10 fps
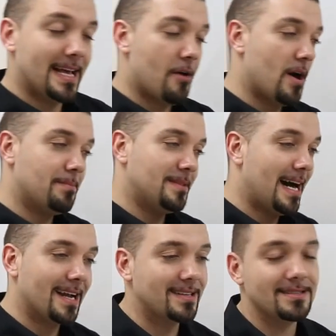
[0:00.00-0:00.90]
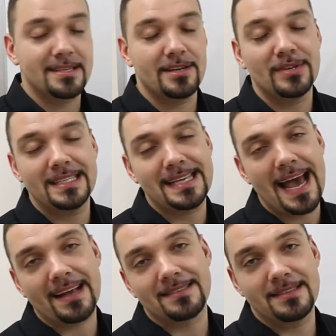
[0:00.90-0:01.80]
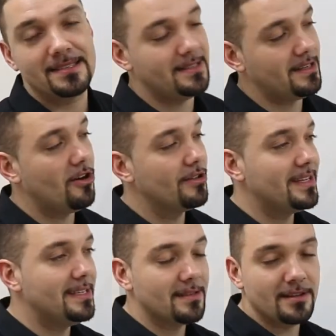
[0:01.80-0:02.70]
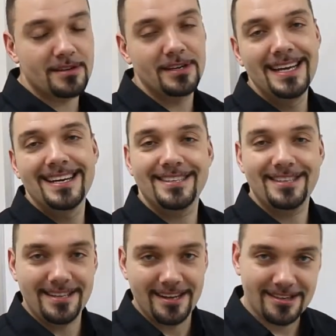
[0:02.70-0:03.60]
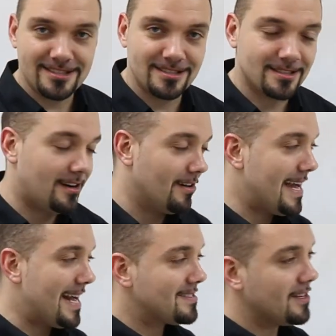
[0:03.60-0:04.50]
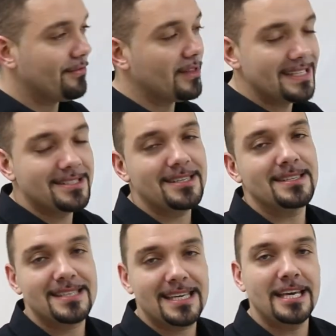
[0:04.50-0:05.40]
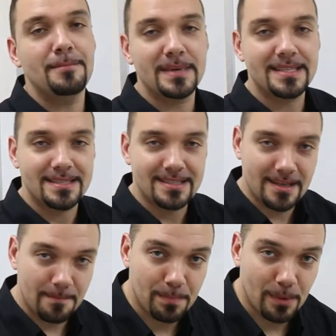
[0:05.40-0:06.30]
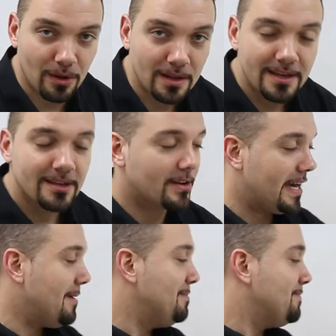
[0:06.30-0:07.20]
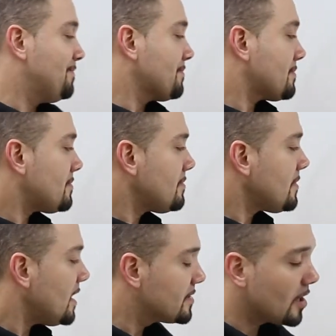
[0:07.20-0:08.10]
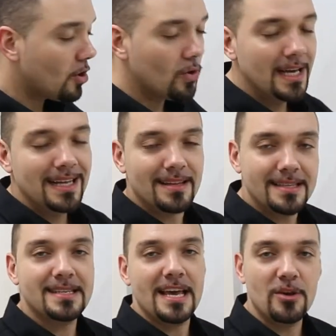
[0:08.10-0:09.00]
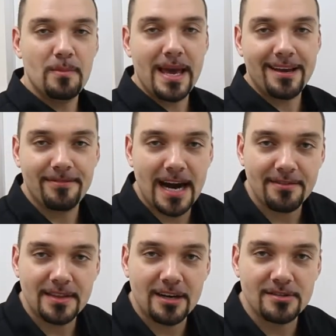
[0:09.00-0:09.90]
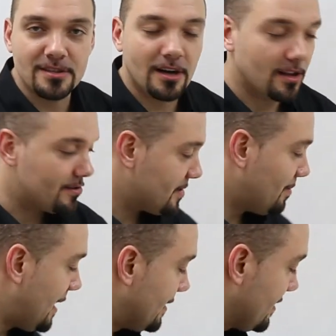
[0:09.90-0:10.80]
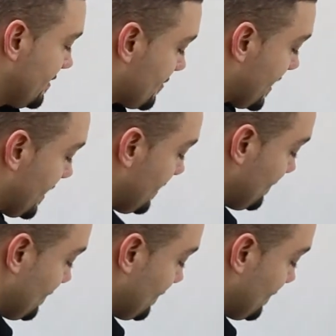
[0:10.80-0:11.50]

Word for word: Now, I'm not considering taxes and all these other deductions and all that stuff. Let's just keep it simple, okay? So let's say you make $5,000 a month, right?